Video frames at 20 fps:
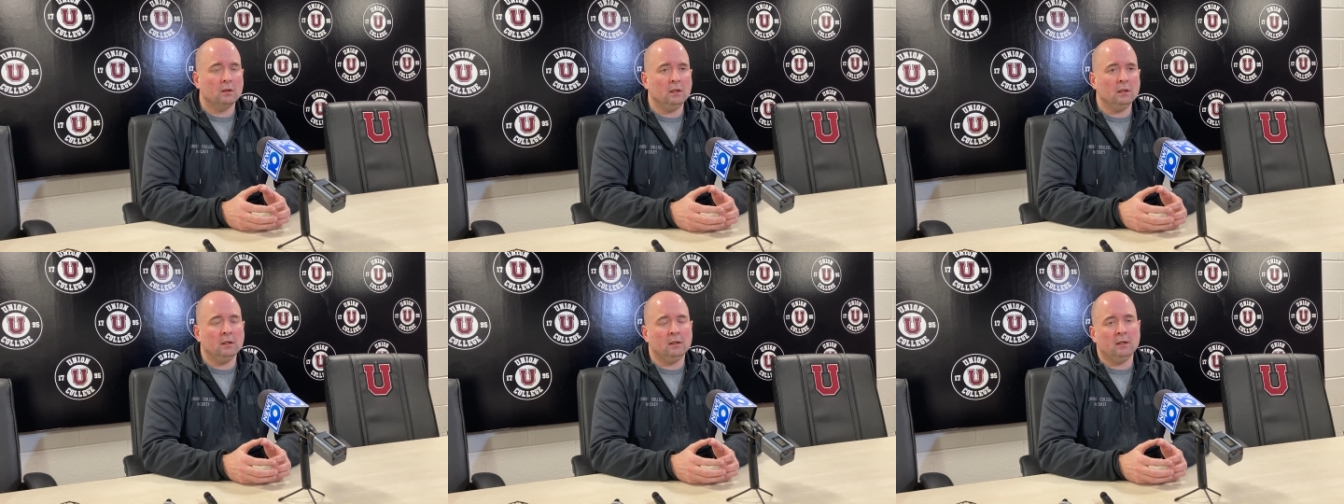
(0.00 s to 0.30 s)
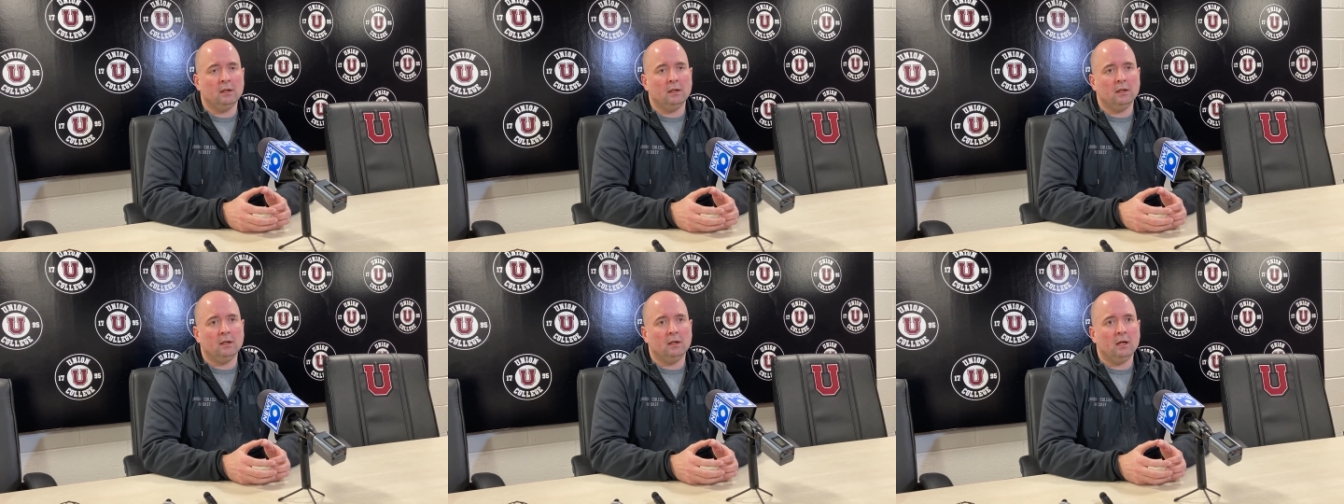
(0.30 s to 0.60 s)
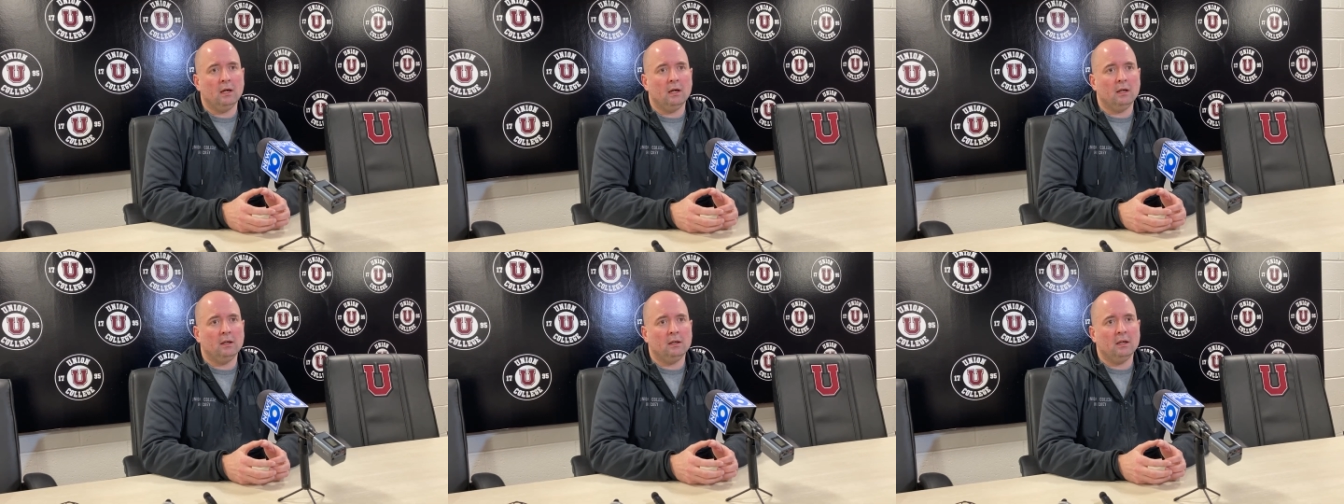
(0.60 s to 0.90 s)
Yeah,
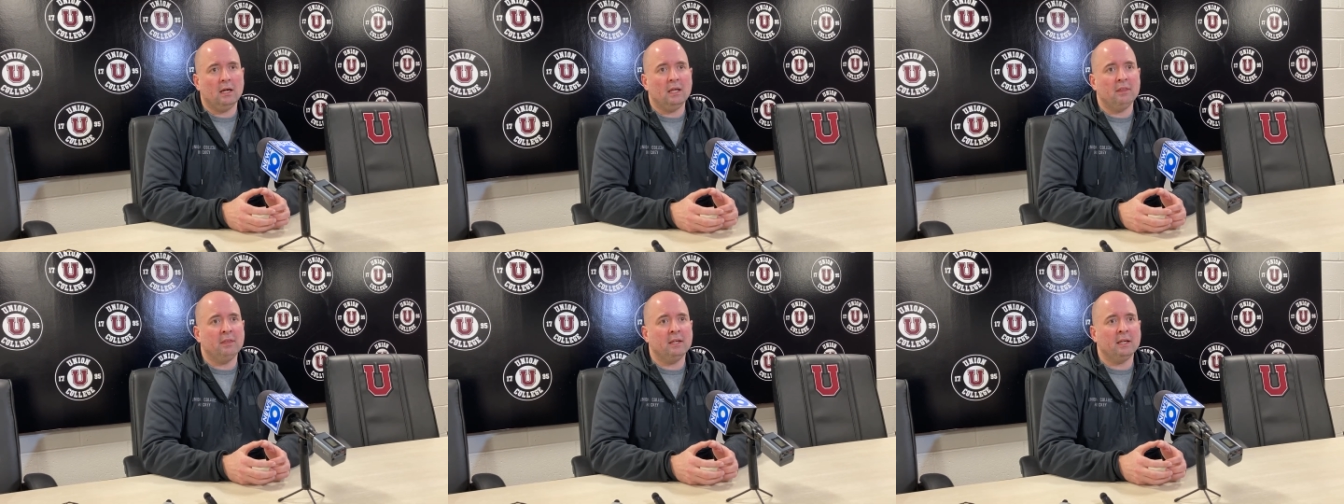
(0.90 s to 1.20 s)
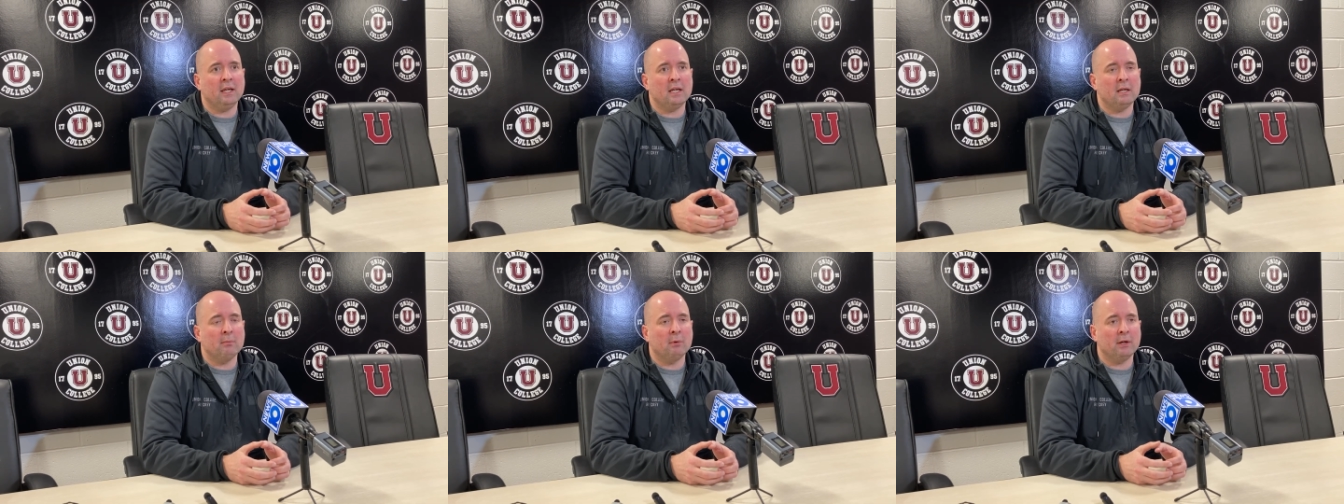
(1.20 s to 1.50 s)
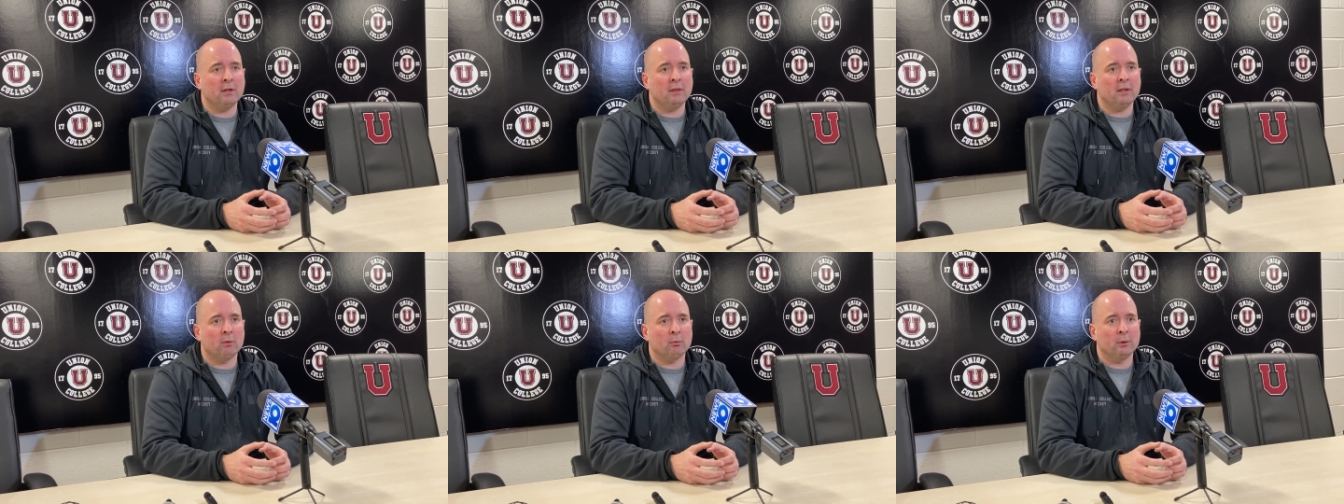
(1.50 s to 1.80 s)
I think
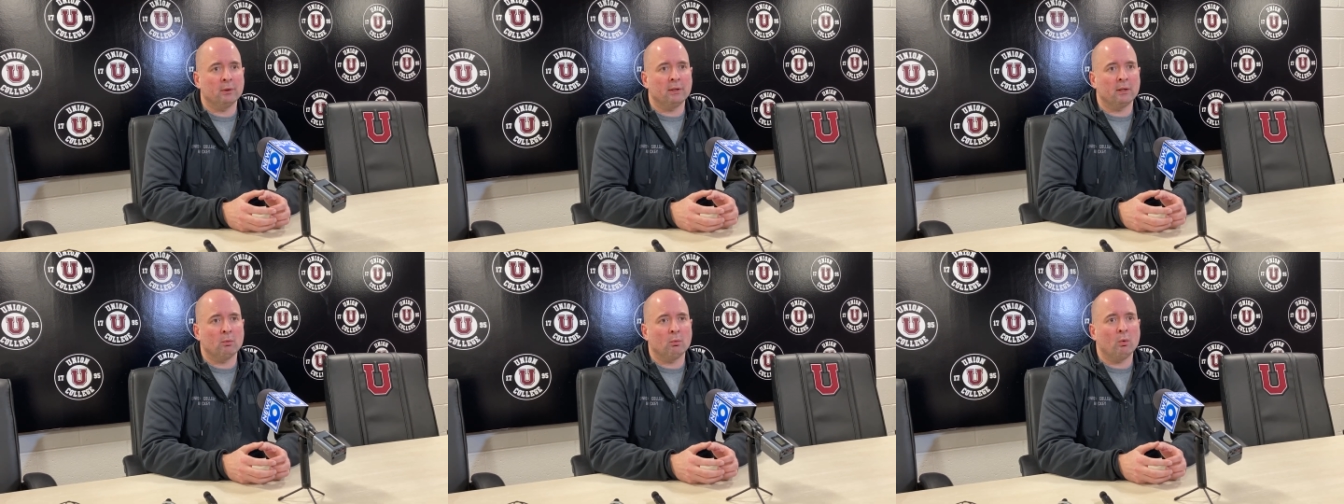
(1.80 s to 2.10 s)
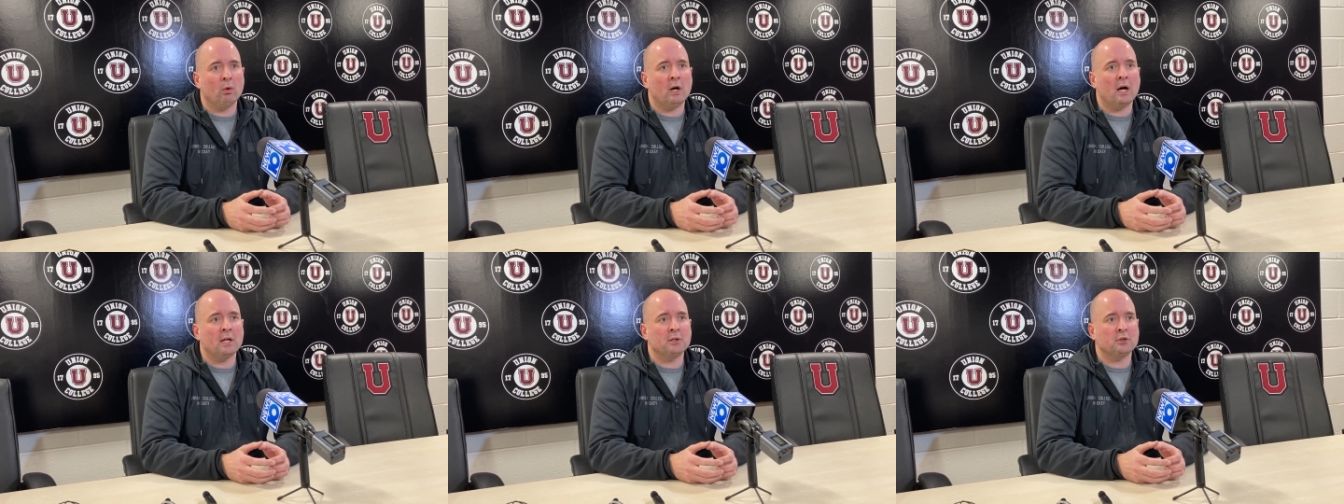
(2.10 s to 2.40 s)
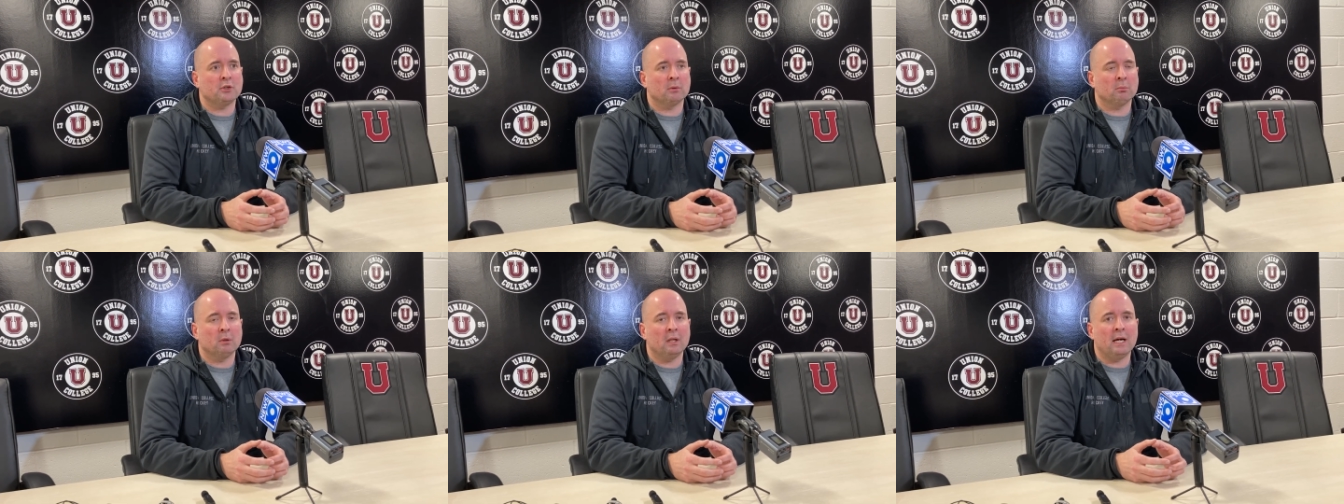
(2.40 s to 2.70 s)
anybody that really
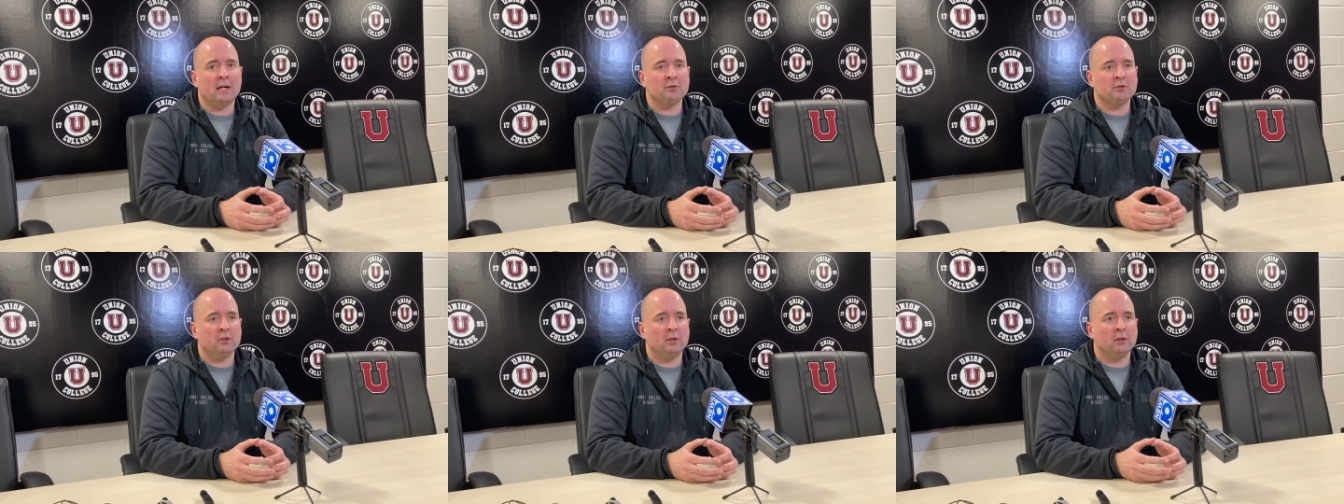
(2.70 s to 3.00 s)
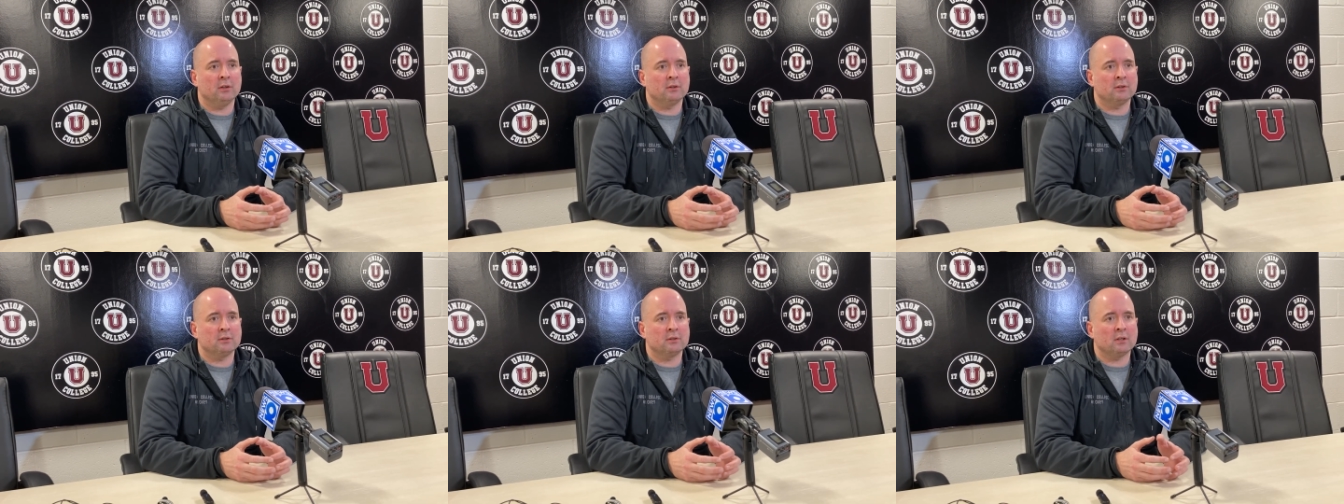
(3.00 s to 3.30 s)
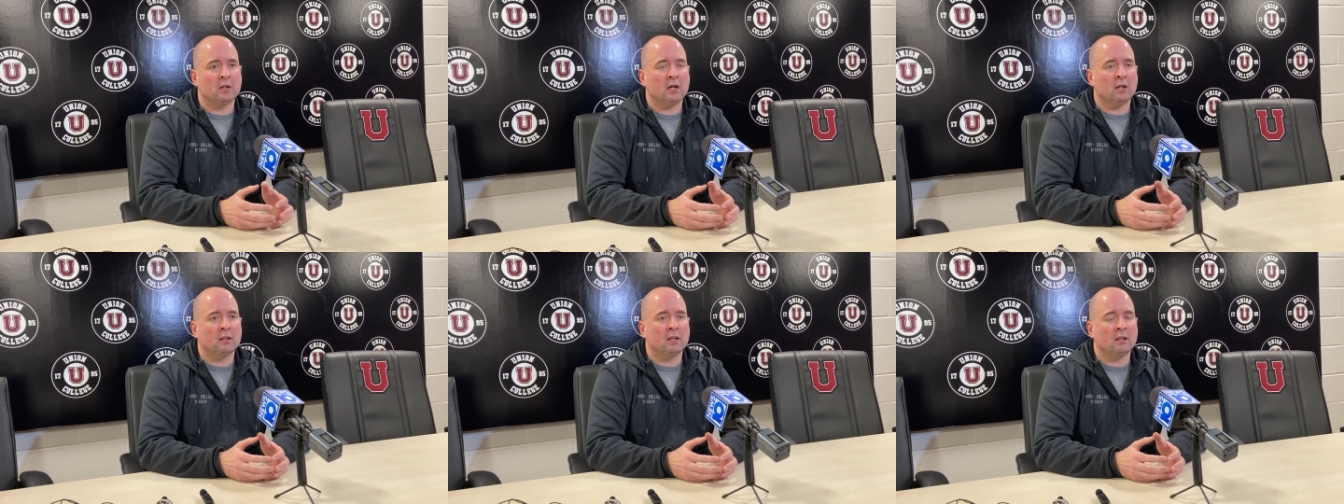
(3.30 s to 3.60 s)
watched him last year
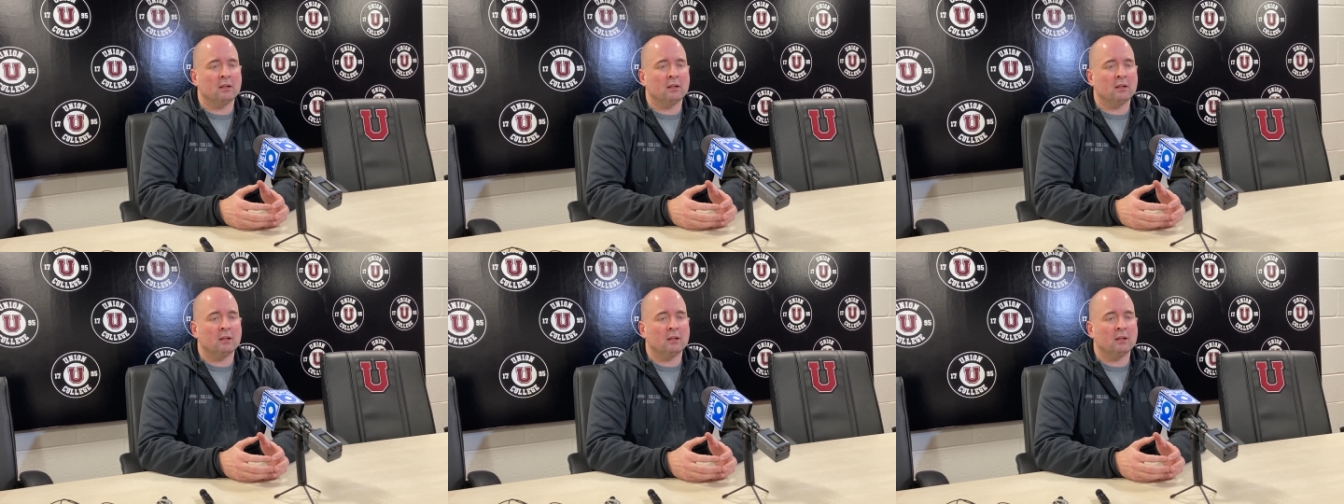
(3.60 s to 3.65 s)
saw